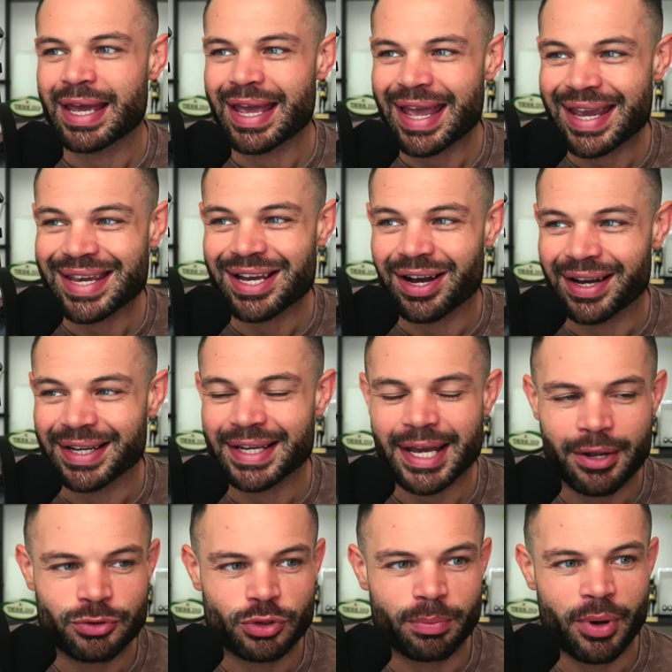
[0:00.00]
AI
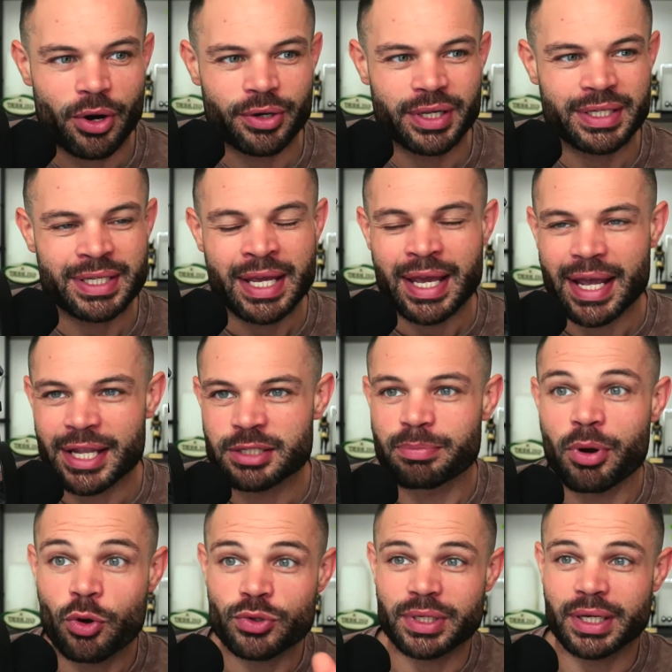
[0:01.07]
counterparties. It's
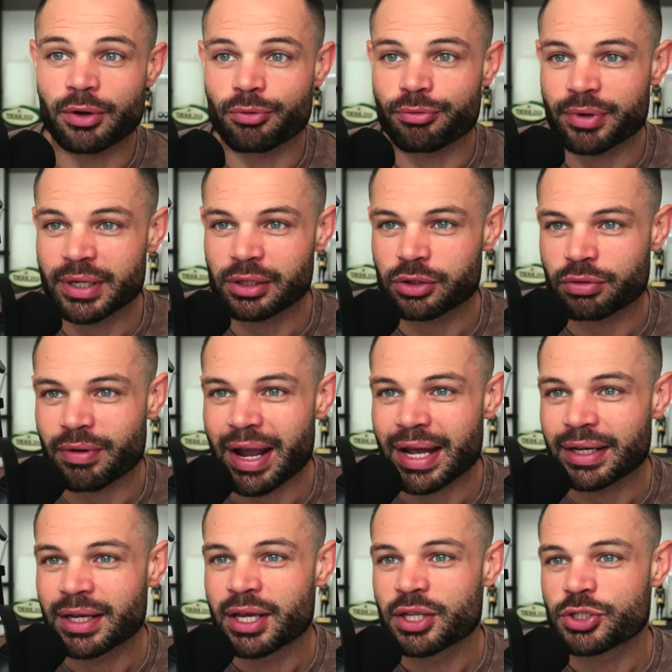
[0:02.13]
posing a real threat
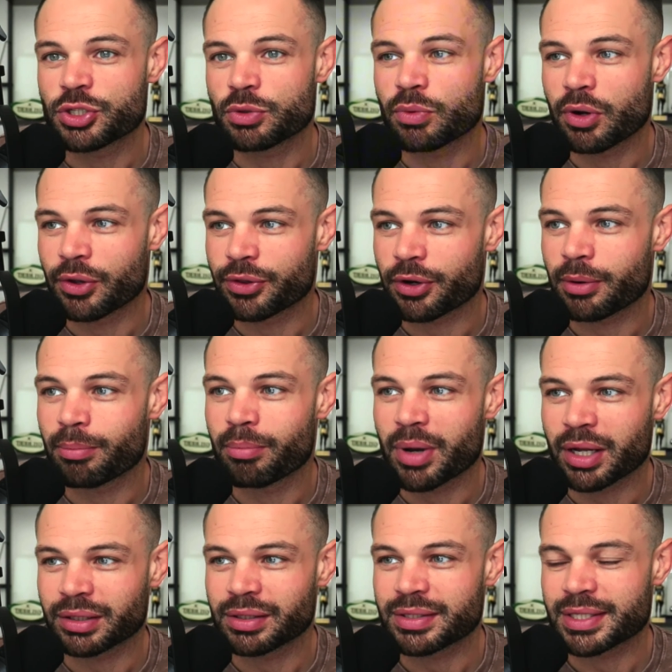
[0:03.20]
to other
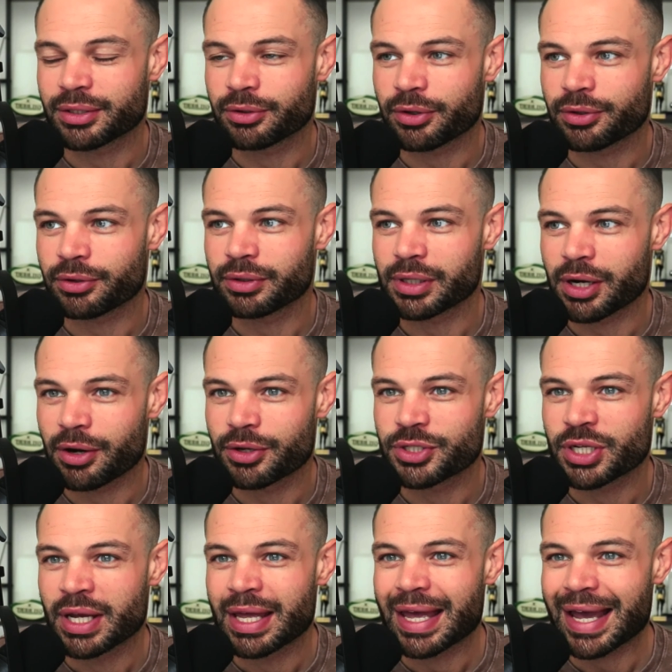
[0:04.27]
models and other large
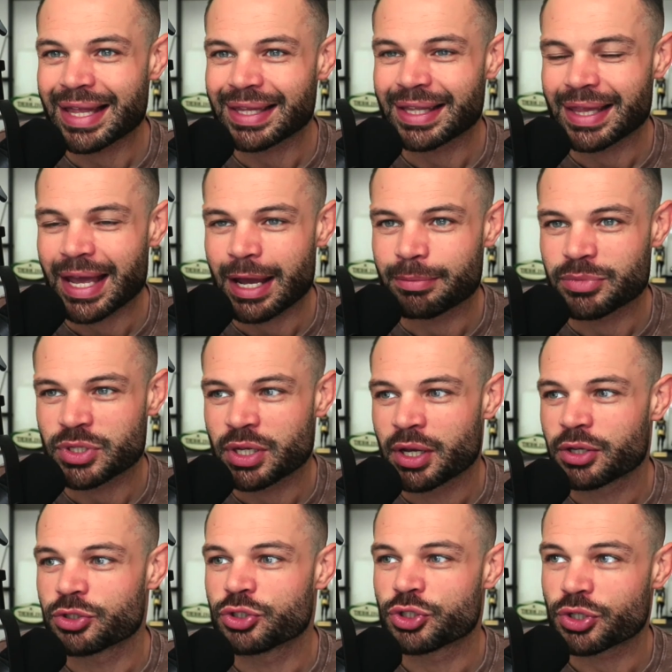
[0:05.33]
LLMs,
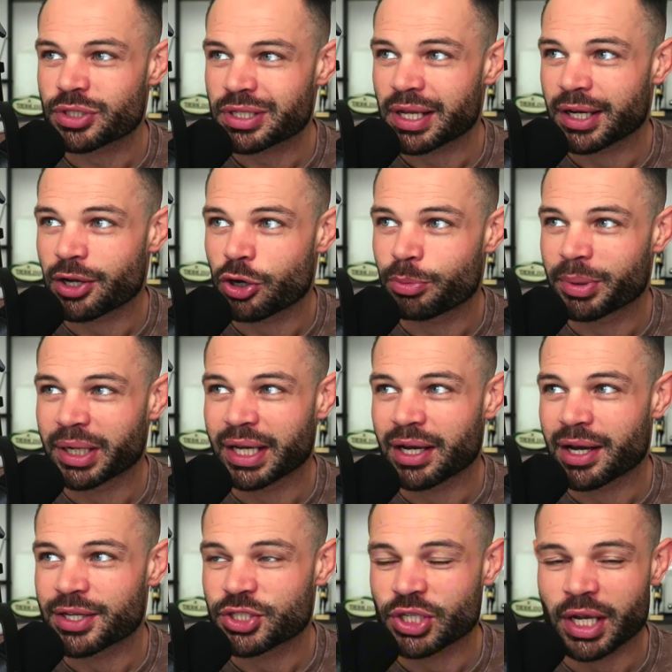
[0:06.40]
just like
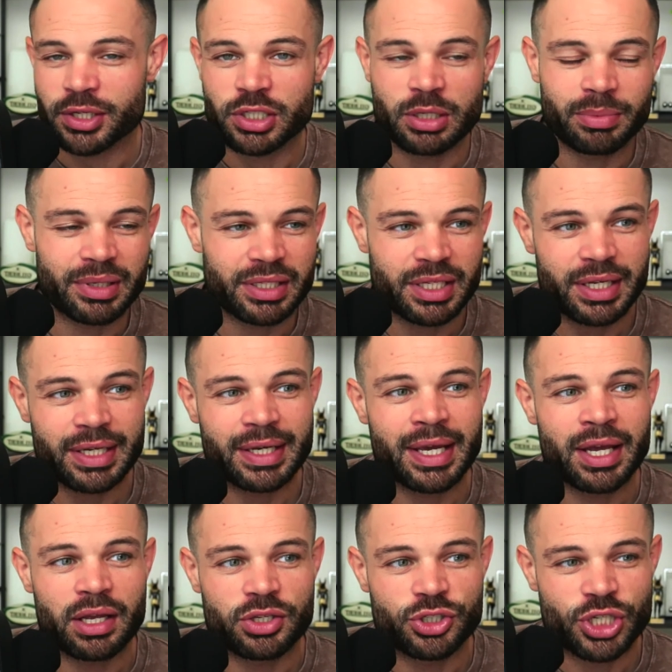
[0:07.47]
OpenAI's ChatGPT,
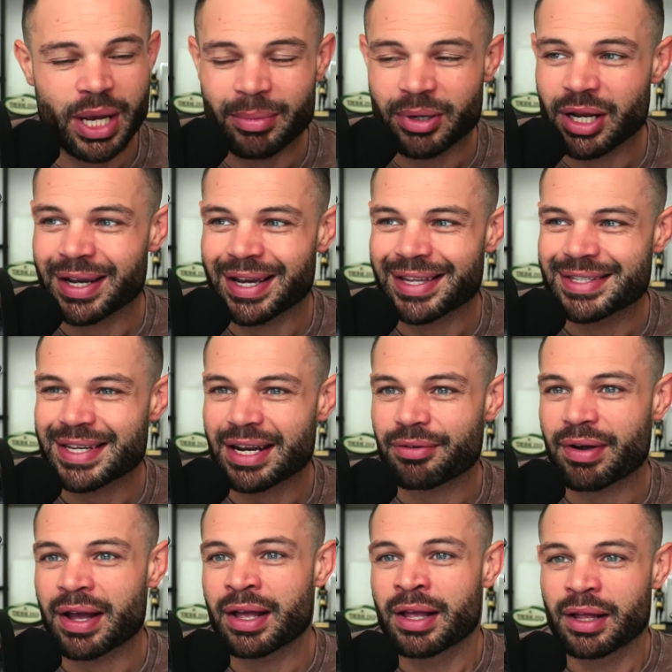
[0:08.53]
Gemini,
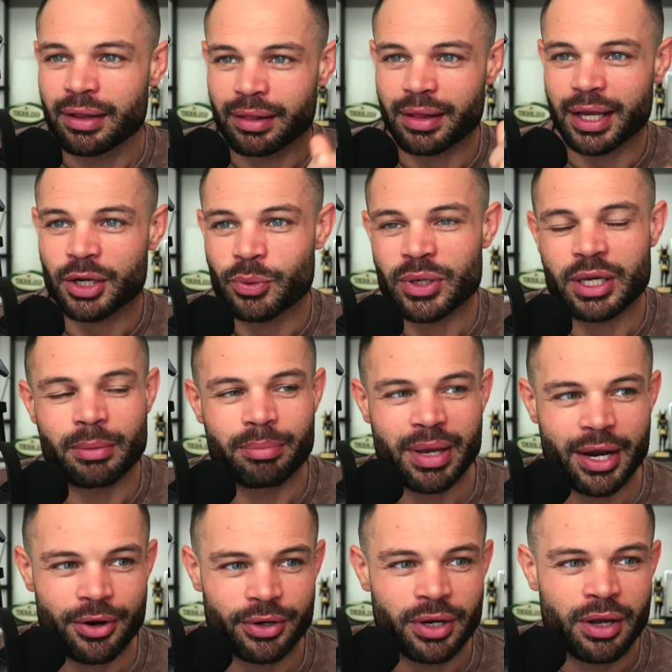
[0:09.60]
etc., like we
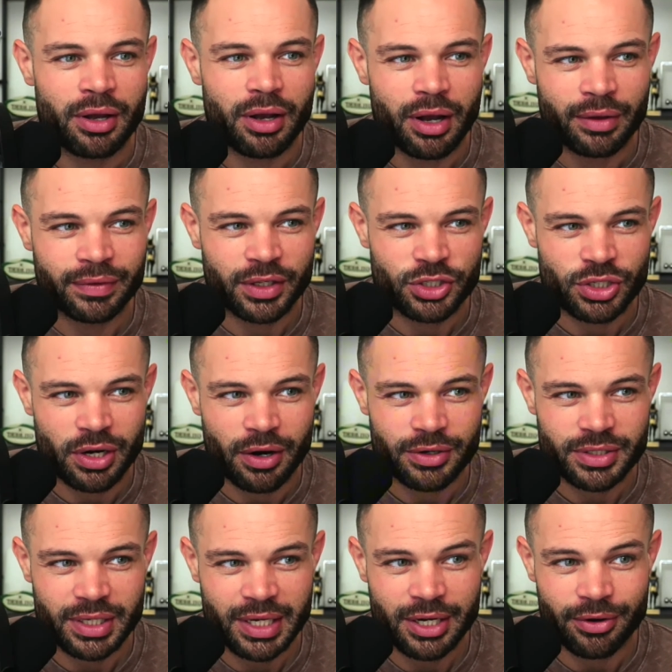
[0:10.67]
compared on the charts
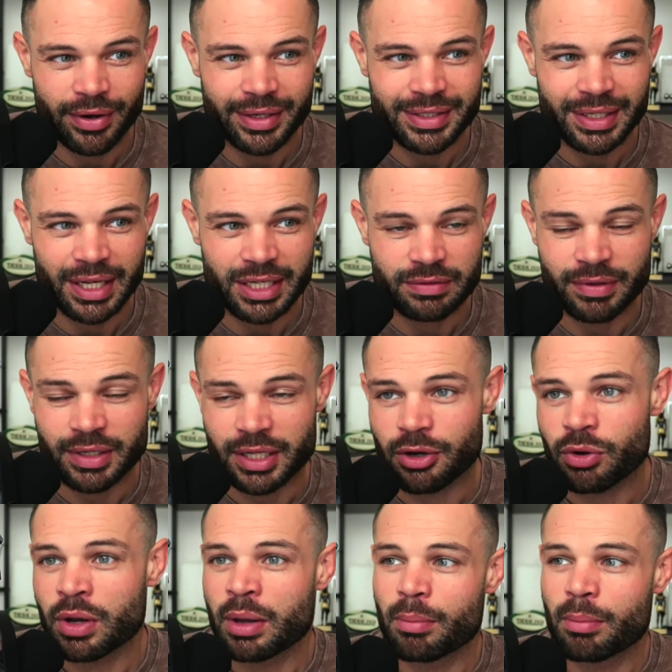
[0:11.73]
here in today's video.